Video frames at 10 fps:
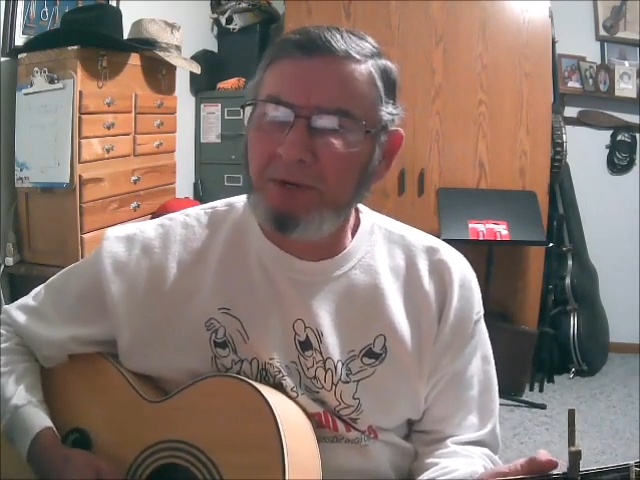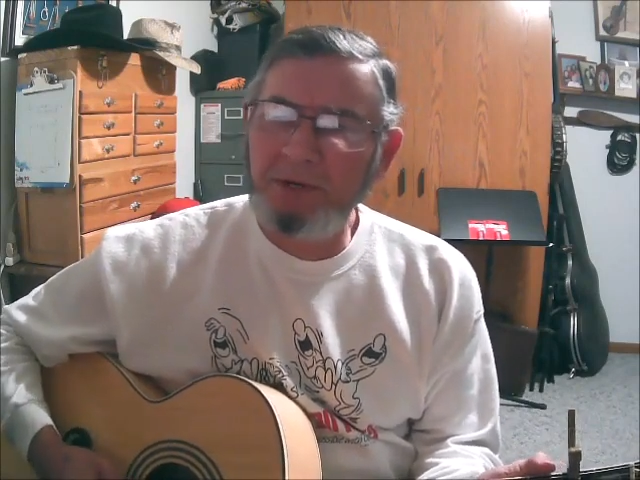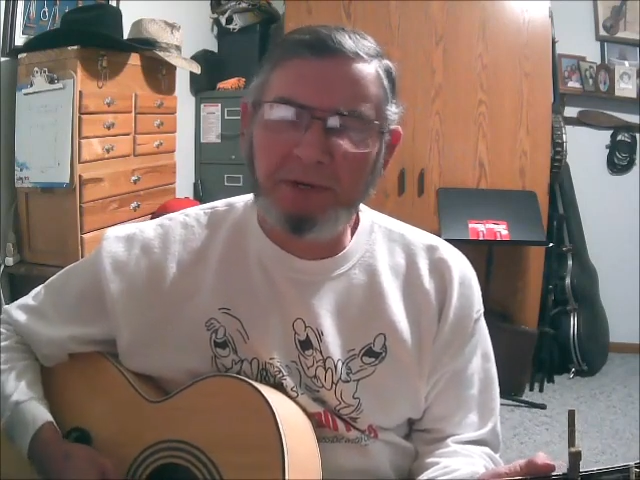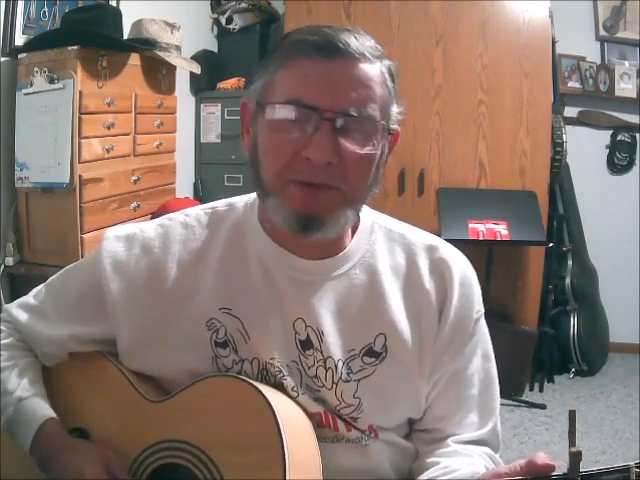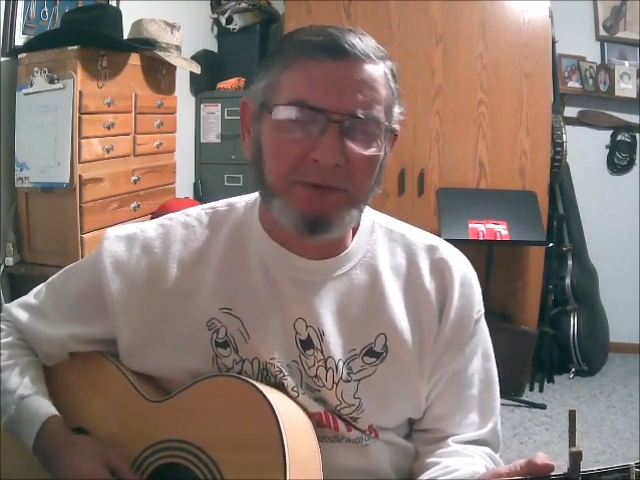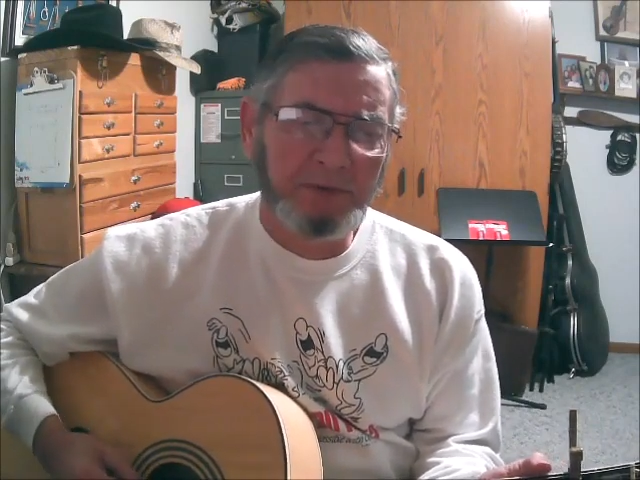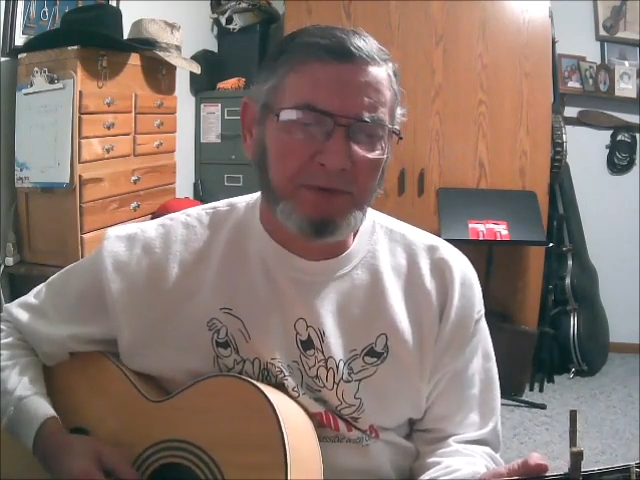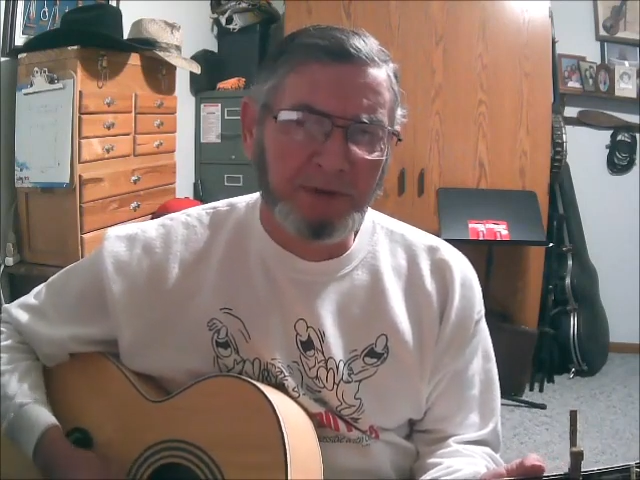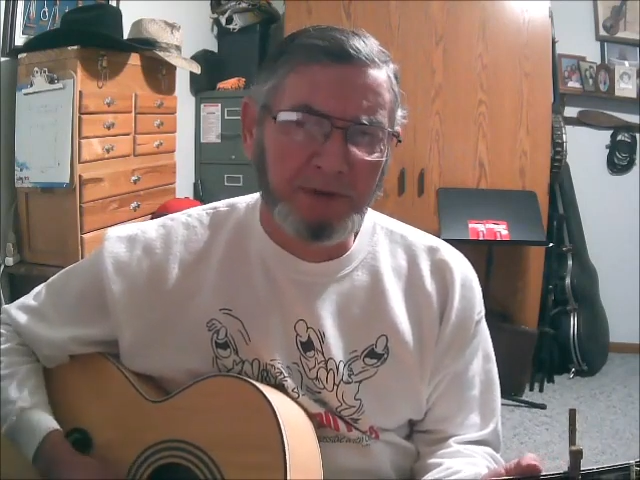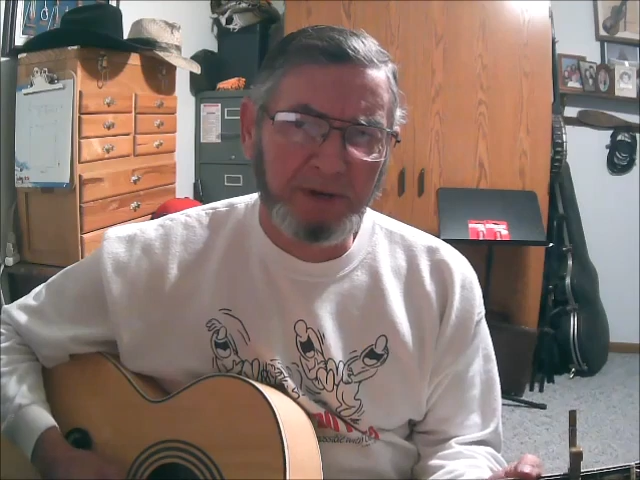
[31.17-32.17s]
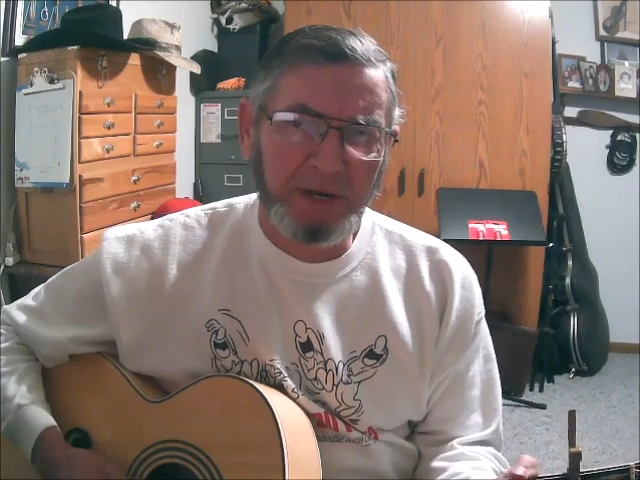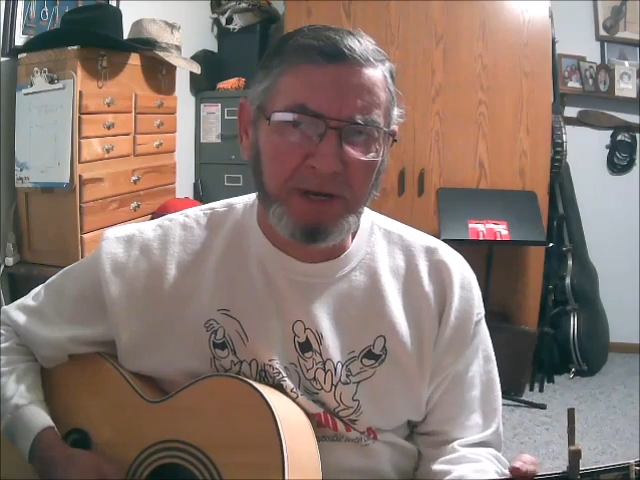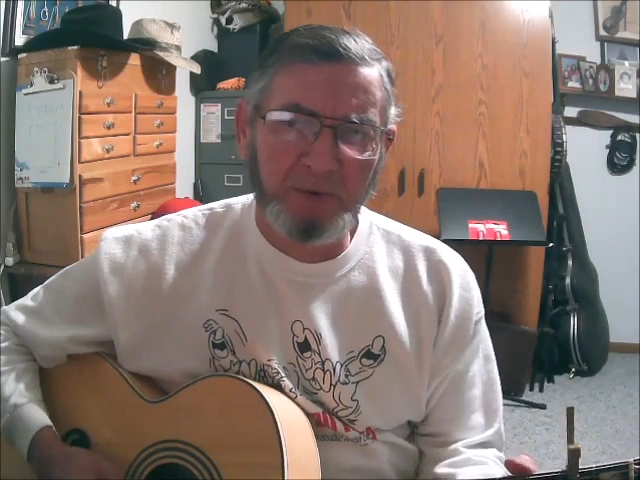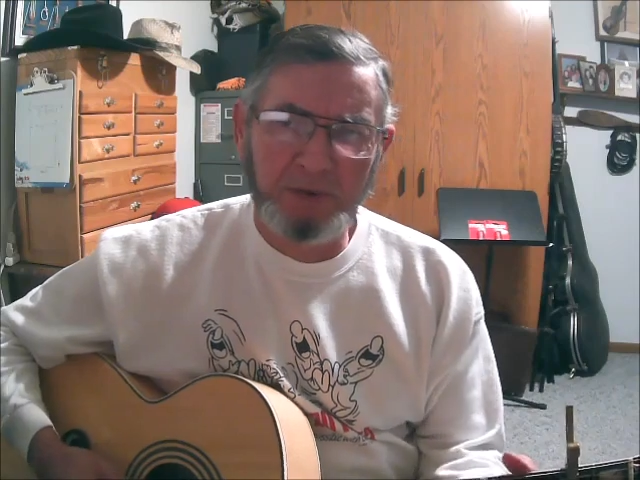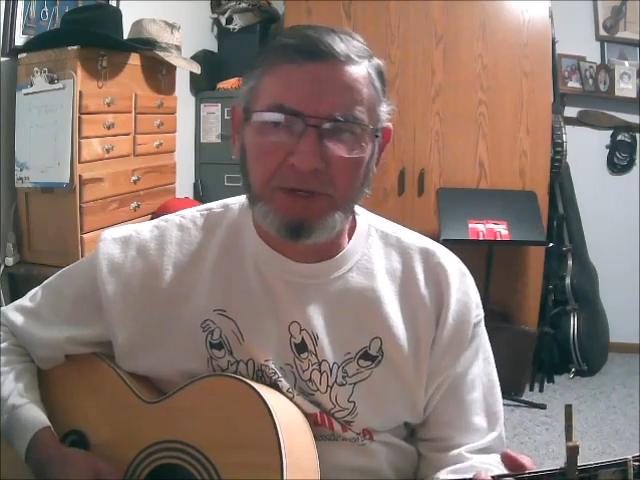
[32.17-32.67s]
reason
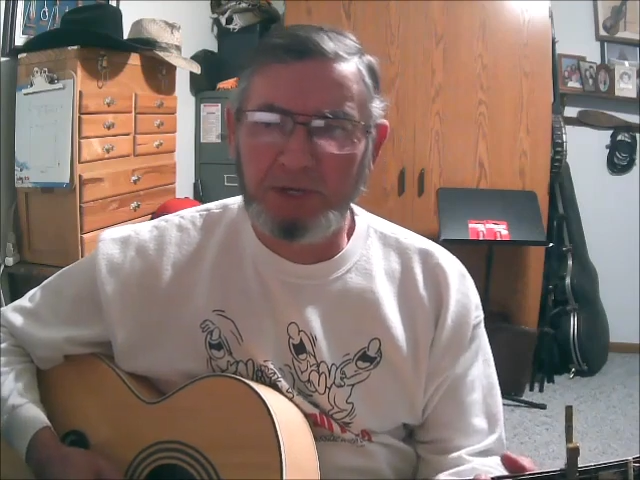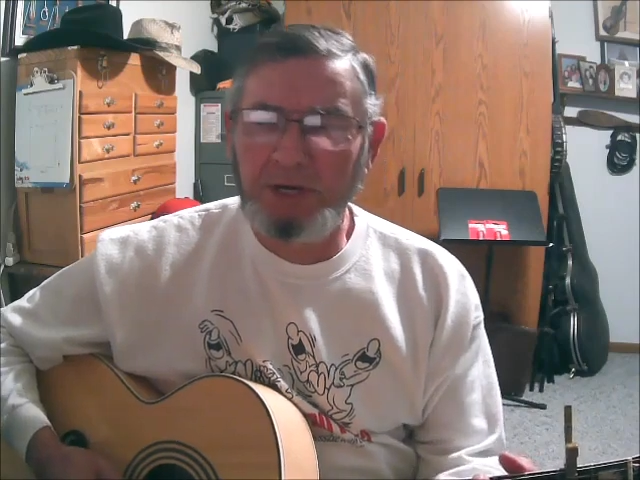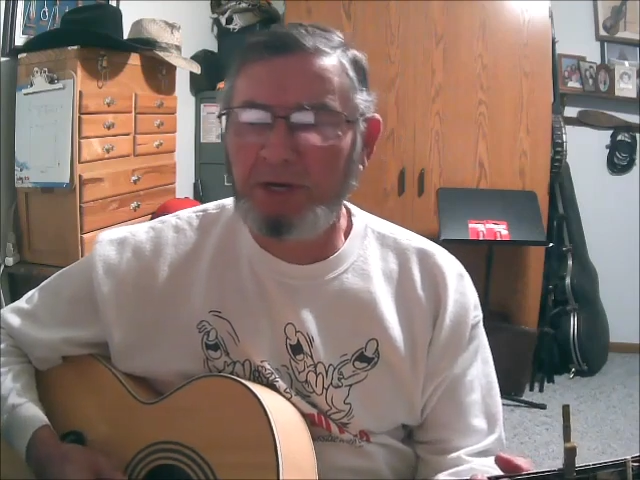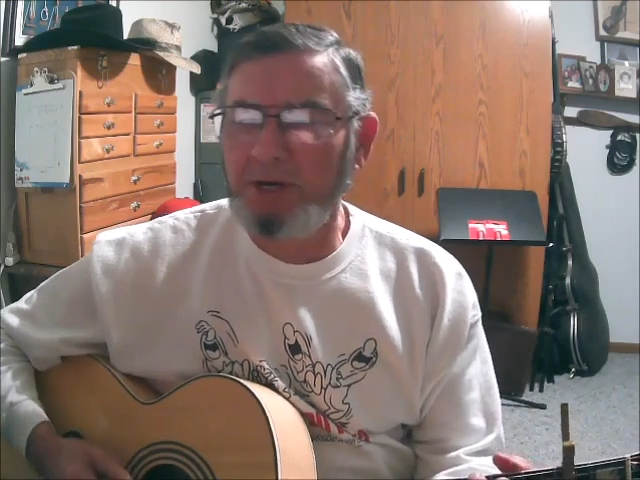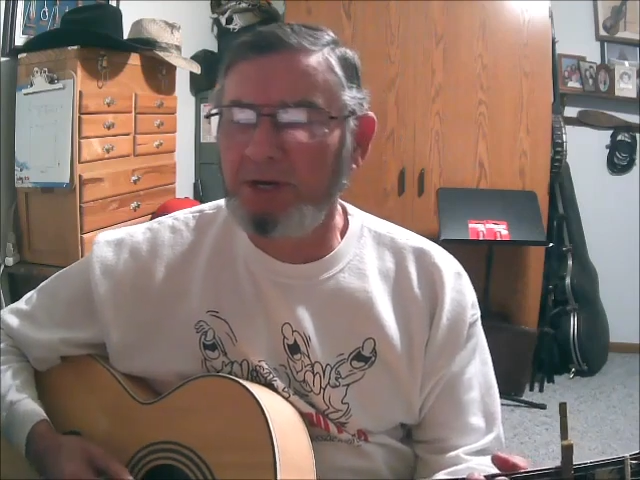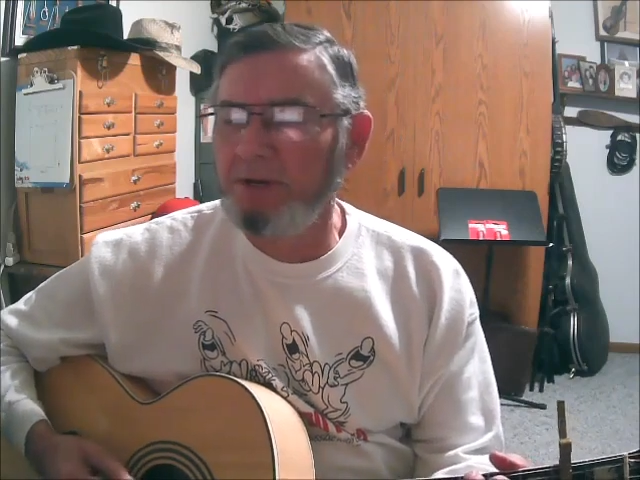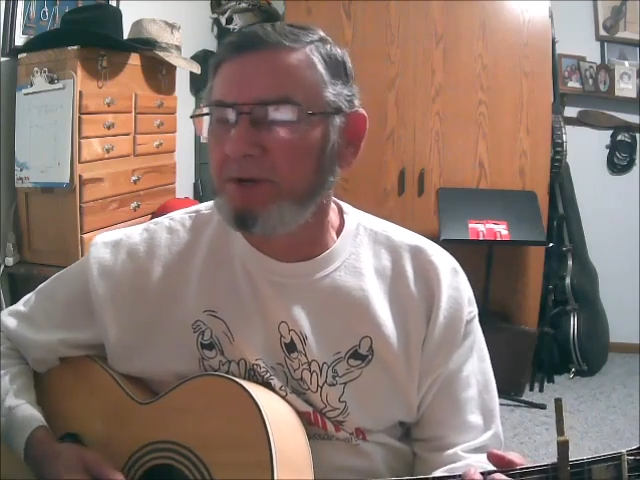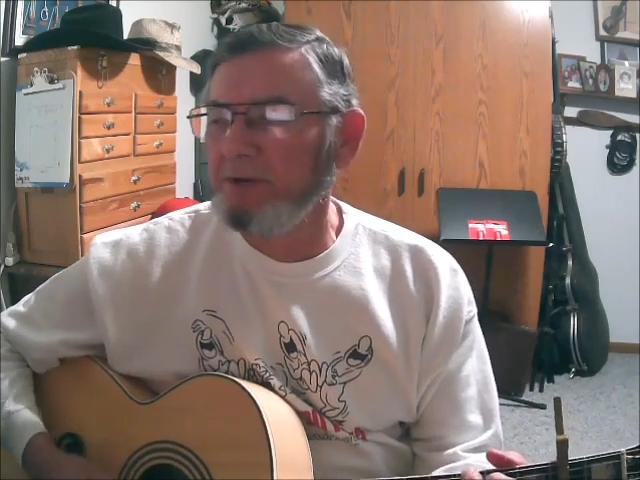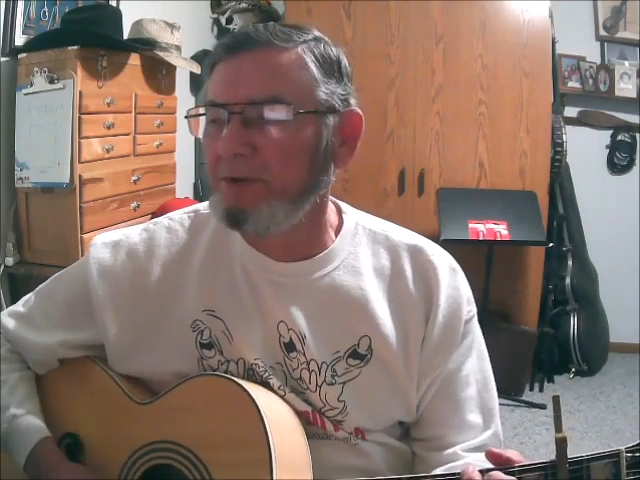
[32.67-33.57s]
he was here.